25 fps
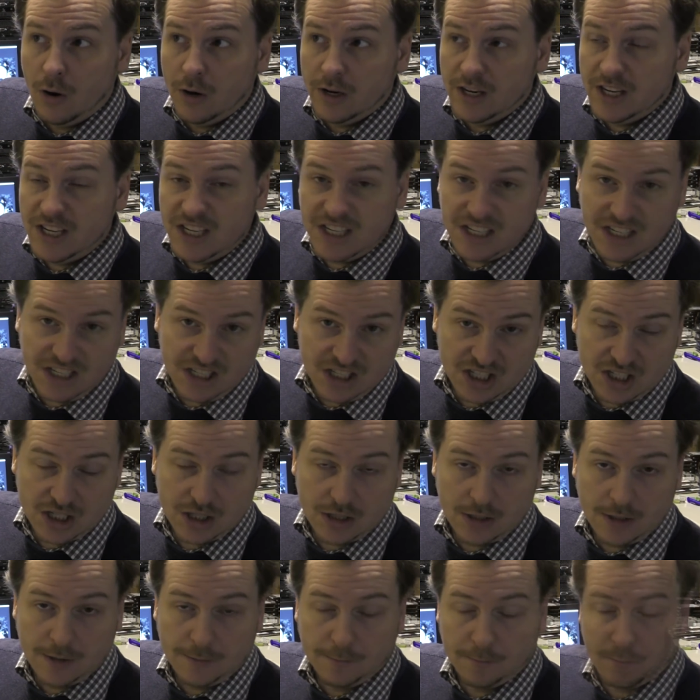
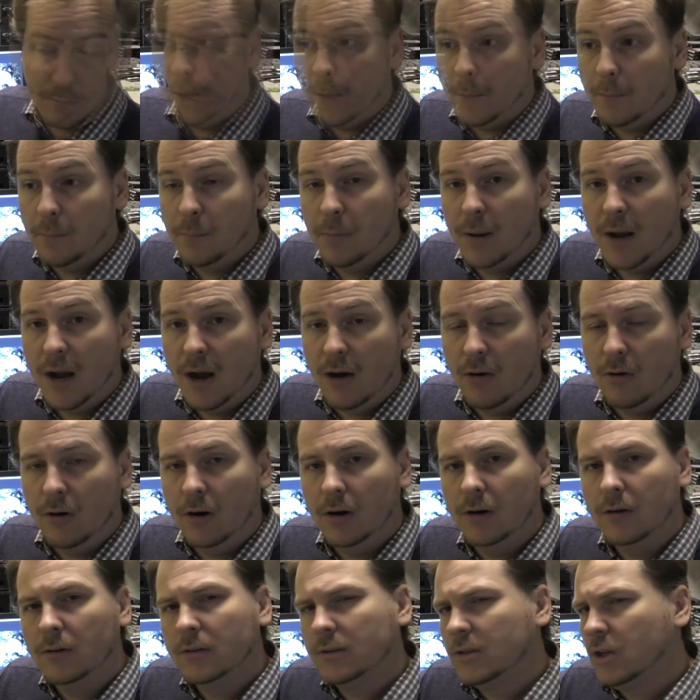heat power.